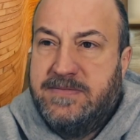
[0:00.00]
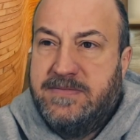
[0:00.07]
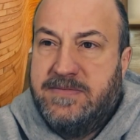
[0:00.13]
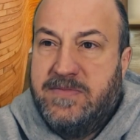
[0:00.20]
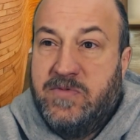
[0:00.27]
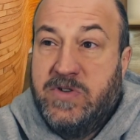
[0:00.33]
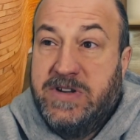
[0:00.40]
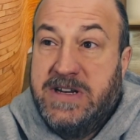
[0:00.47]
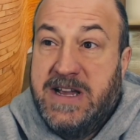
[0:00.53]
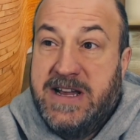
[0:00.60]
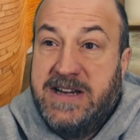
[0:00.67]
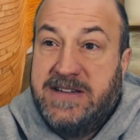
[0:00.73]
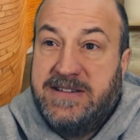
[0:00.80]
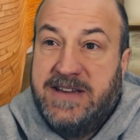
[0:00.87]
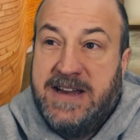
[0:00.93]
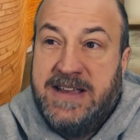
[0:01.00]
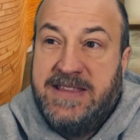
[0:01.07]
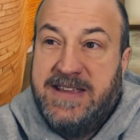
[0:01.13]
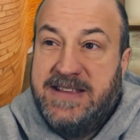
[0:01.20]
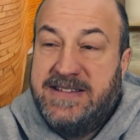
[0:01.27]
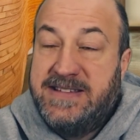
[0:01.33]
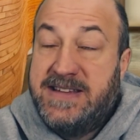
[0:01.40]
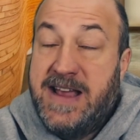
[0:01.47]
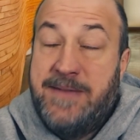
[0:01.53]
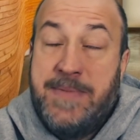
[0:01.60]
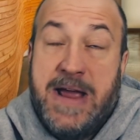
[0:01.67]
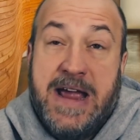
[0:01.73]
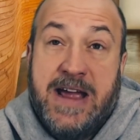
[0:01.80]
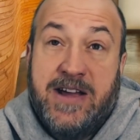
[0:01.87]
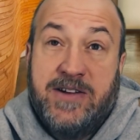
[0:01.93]
really nice, and then
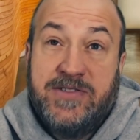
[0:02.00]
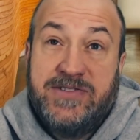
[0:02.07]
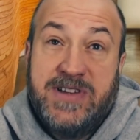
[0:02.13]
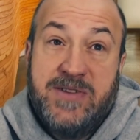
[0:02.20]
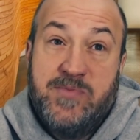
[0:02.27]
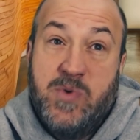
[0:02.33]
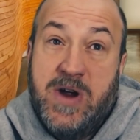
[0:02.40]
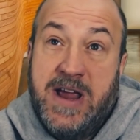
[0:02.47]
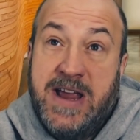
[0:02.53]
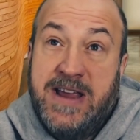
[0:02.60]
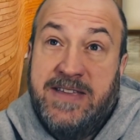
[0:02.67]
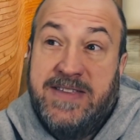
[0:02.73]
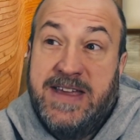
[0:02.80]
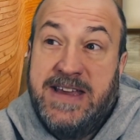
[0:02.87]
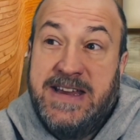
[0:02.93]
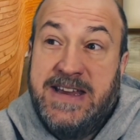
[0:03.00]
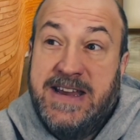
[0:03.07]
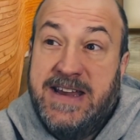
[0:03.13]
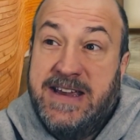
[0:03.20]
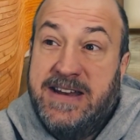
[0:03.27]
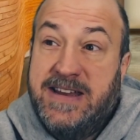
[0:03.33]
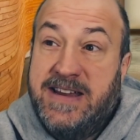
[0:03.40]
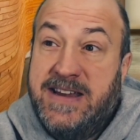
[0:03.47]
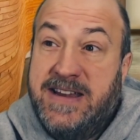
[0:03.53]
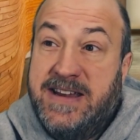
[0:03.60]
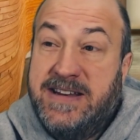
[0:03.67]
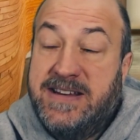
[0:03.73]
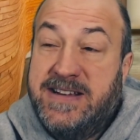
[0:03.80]
somehow, some way, they get it